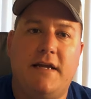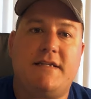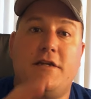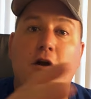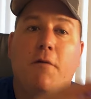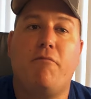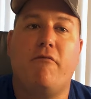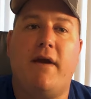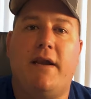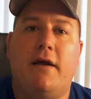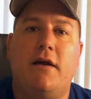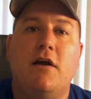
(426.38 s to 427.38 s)
it's the
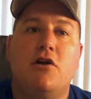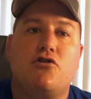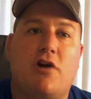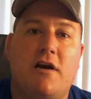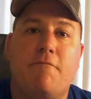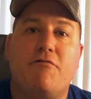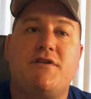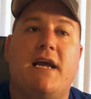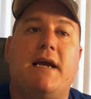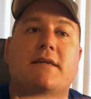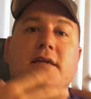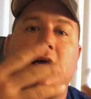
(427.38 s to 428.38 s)
operator trying to
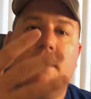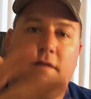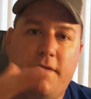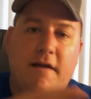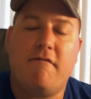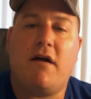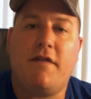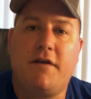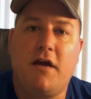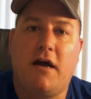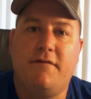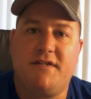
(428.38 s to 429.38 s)
protect their other
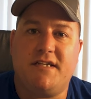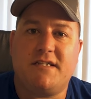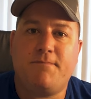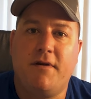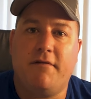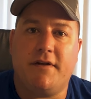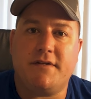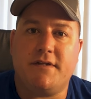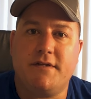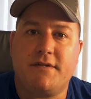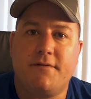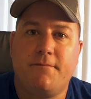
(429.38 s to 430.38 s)
divers'
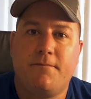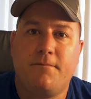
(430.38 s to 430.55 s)
experiences.